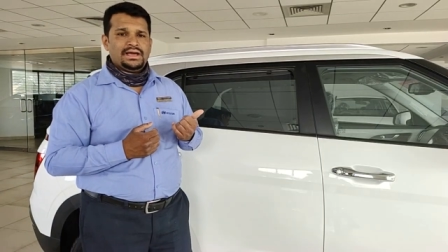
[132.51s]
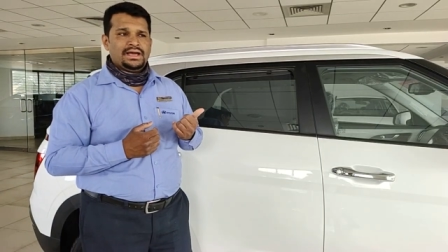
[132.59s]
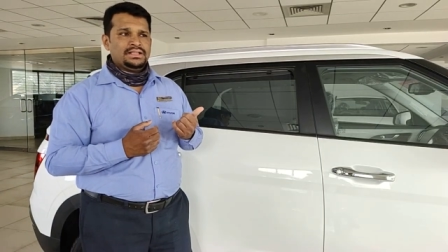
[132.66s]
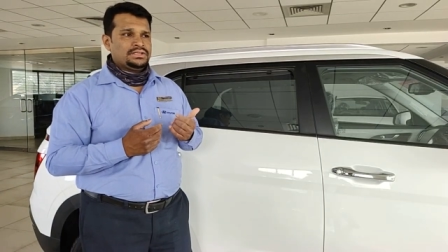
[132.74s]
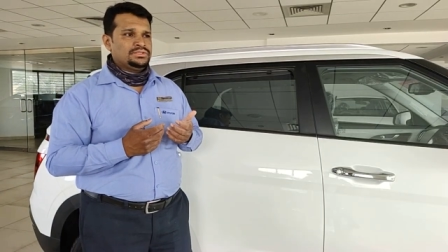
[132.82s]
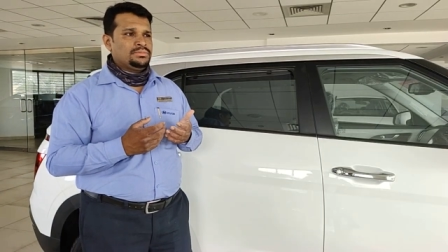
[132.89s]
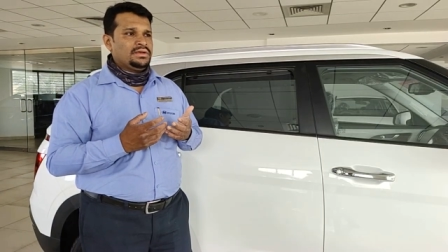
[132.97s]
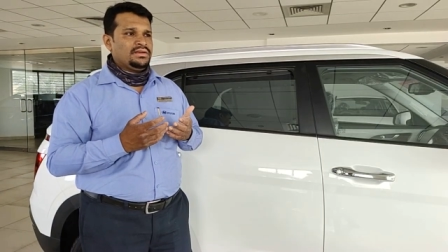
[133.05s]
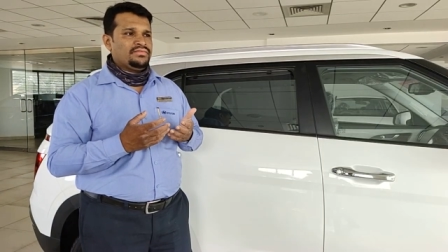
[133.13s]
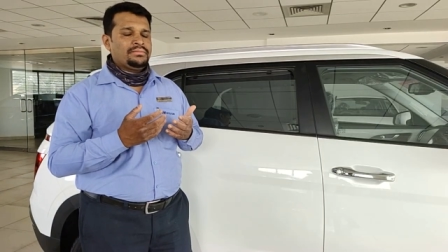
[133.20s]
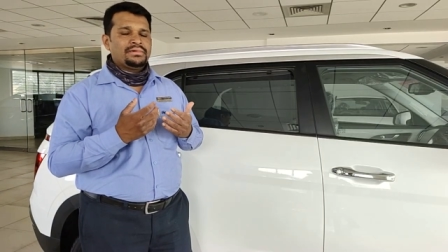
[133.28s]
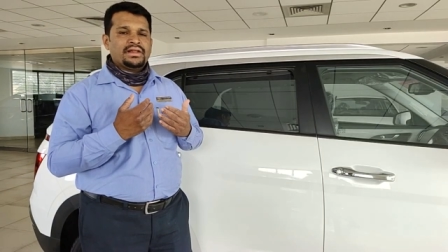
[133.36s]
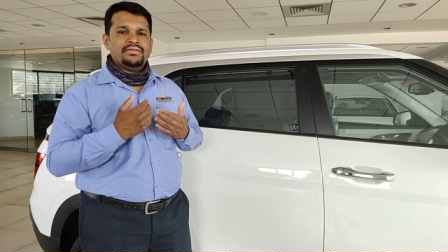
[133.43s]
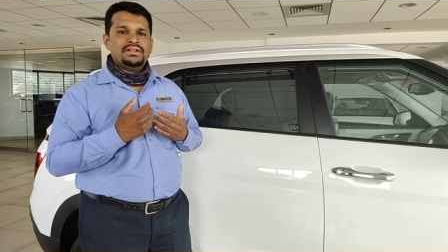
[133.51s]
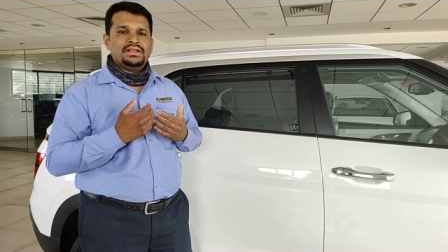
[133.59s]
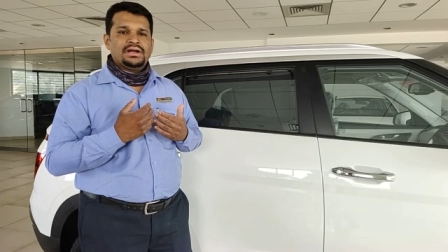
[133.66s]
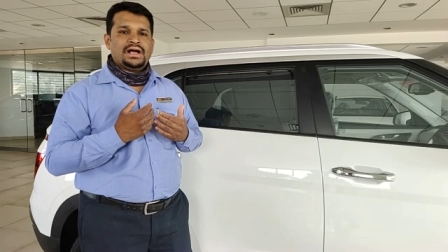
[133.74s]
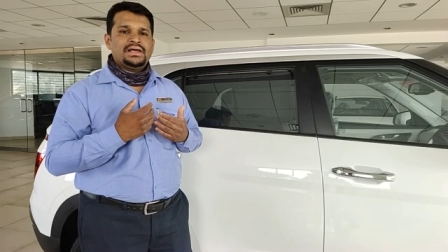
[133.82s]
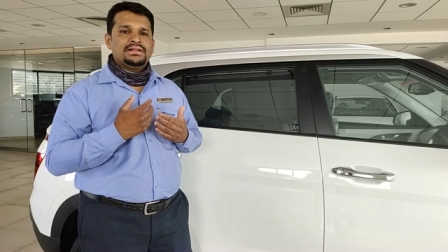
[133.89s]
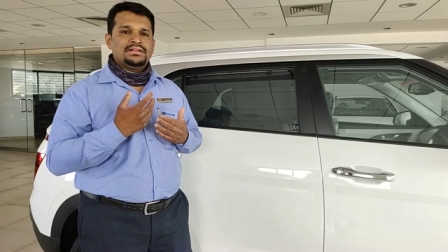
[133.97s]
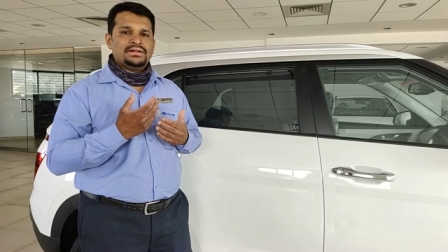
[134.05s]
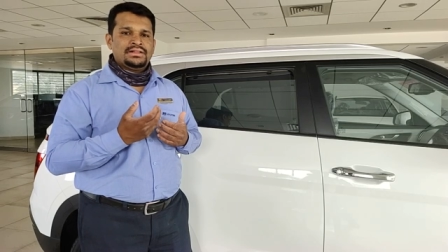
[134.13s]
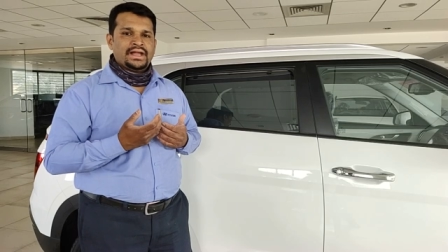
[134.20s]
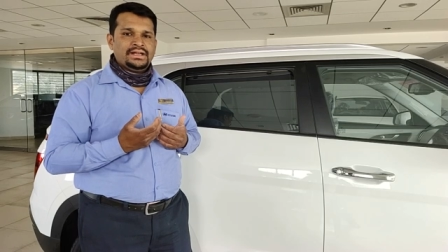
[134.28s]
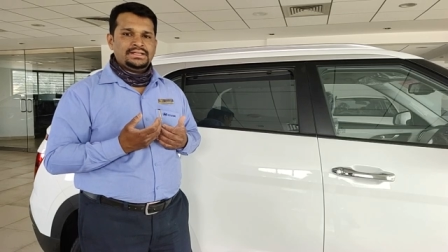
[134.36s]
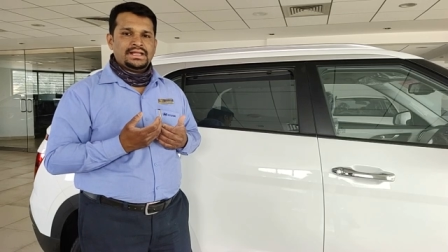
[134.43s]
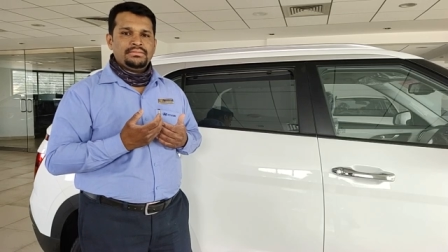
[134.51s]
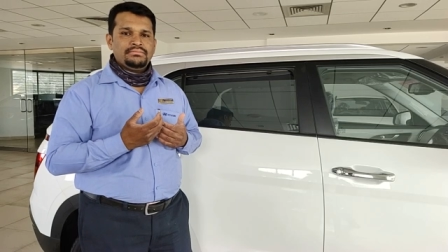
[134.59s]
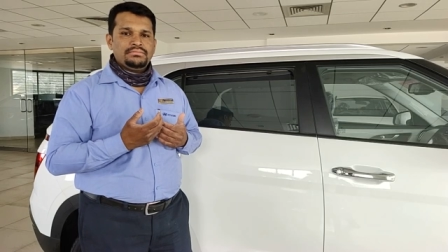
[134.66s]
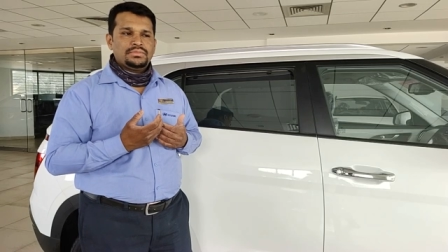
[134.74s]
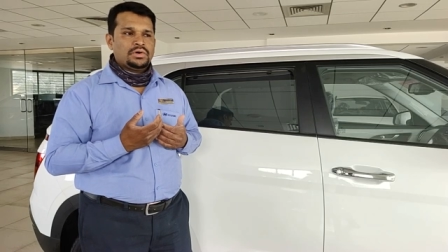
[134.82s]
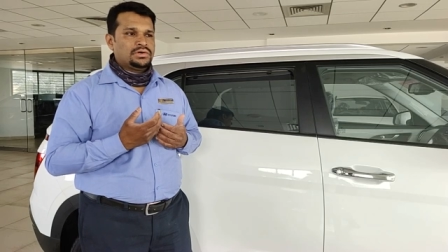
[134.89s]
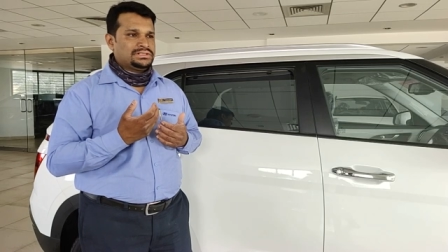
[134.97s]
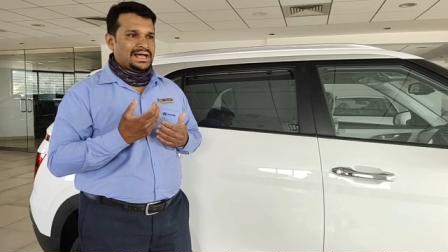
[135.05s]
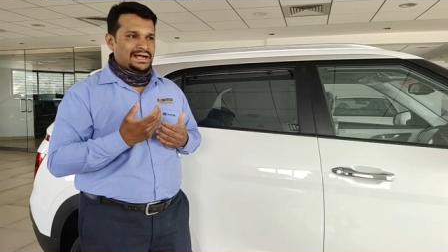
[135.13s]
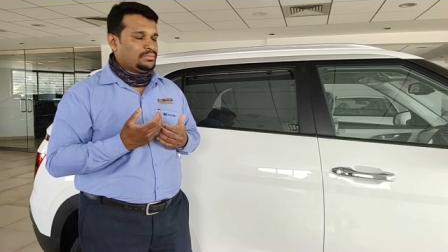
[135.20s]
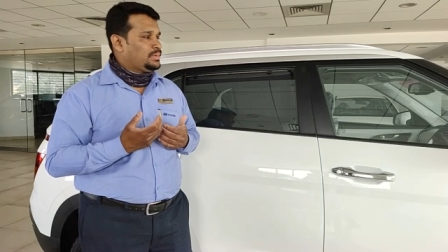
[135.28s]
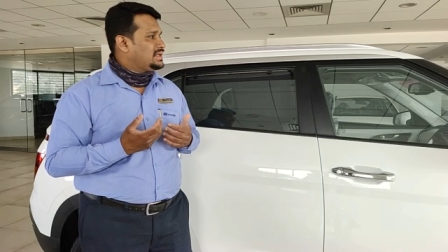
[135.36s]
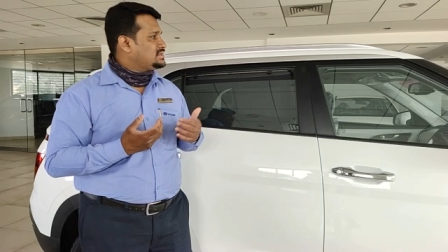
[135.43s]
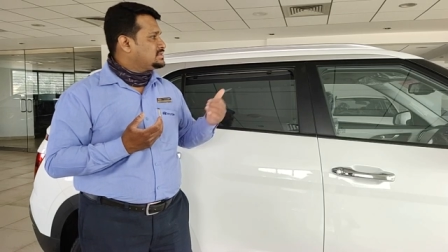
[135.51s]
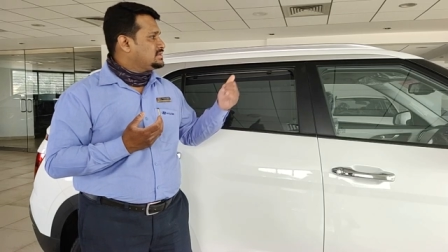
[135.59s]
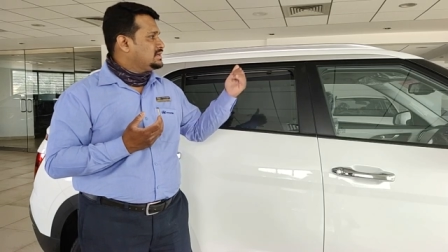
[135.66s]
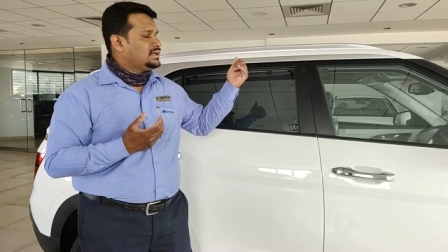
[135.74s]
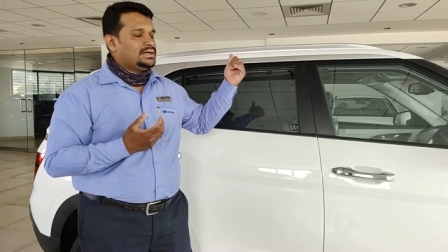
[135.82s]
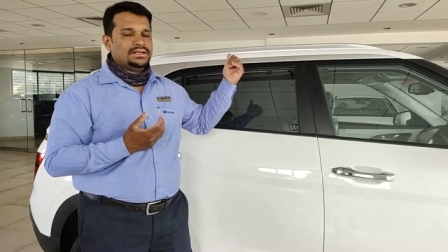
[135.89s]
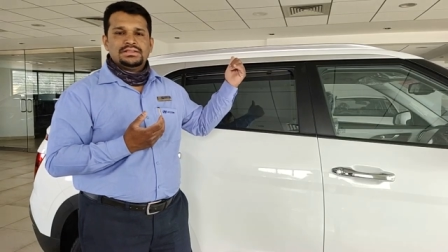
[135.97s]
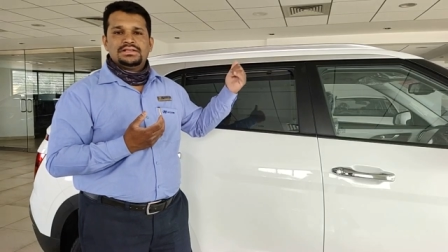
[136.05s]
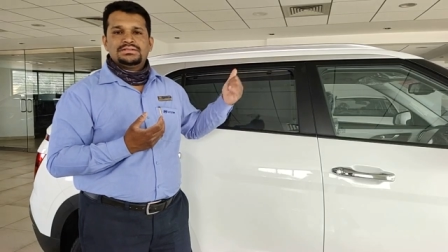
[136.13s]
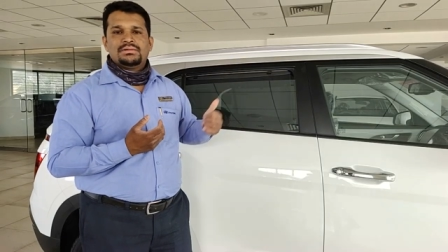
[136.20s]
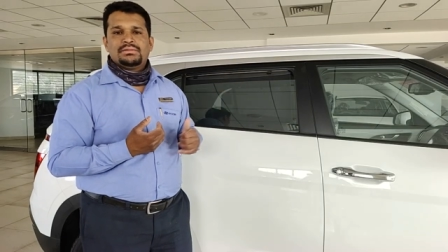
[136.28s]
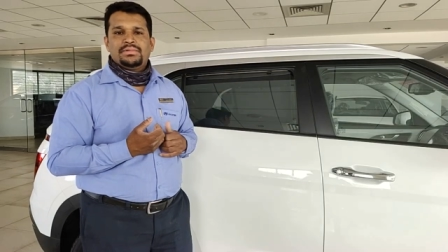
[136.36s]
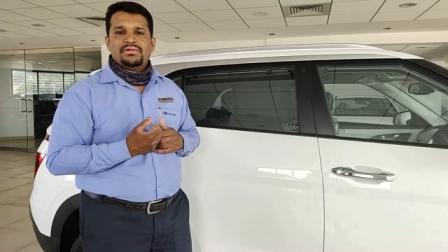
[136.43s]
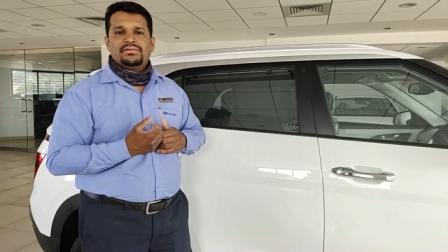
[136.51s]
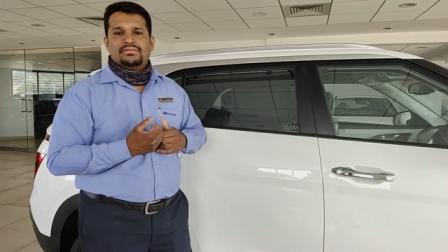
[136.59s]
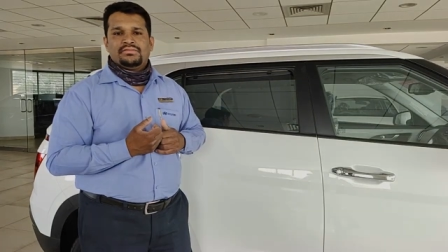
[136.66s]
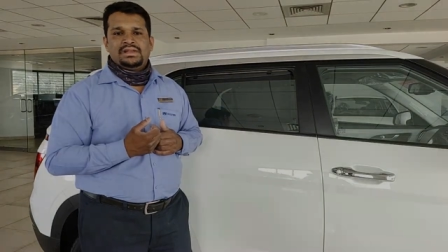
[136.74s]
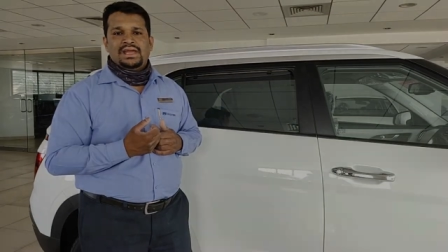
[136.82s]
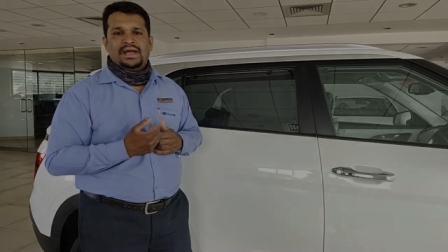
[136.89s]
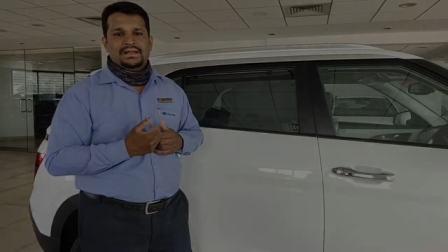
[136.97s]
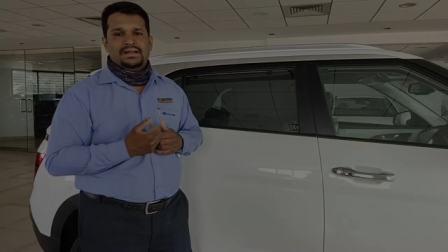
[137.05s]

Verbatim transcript: and assuming if I'm driving the car in a night time or dark place this will be very